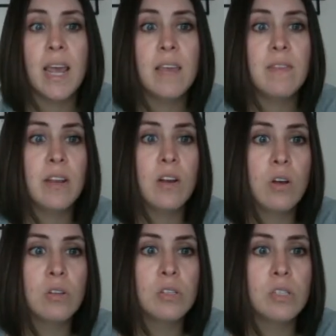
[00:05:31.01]
And then
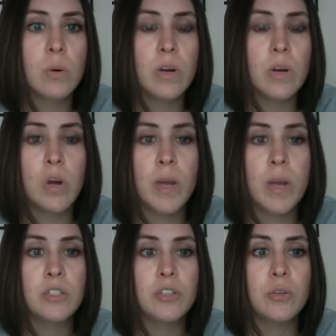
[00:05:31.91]
also, if you go
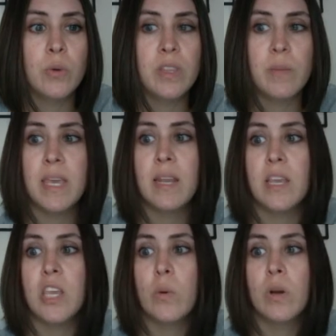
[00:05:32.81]
back to the
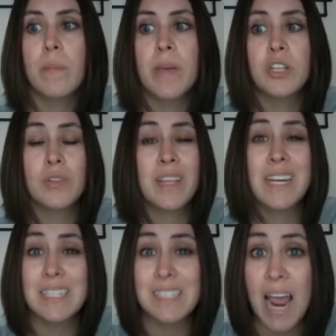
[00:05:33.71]
beginning, you want to make sure that
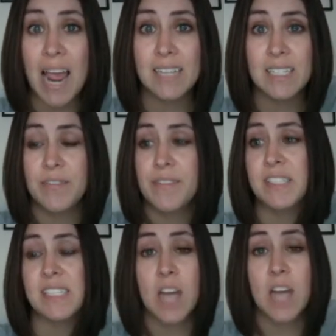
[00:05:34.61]
it is active. If
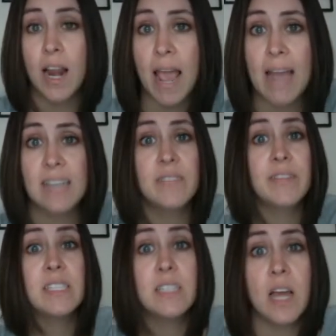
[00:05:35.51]
it's not active,
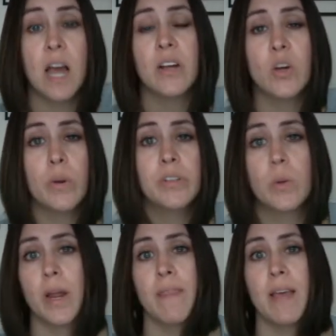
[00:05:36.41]
it's not going to
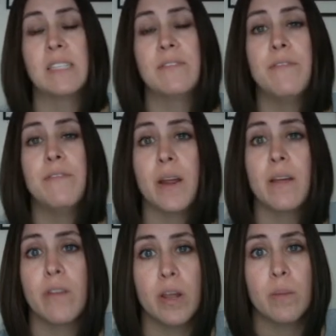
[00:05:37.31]
work. And that is
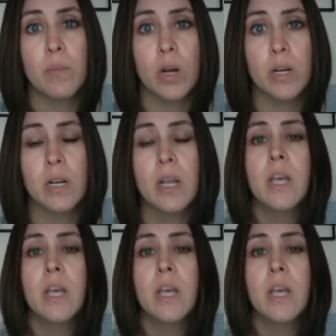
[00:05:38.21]
very, very important.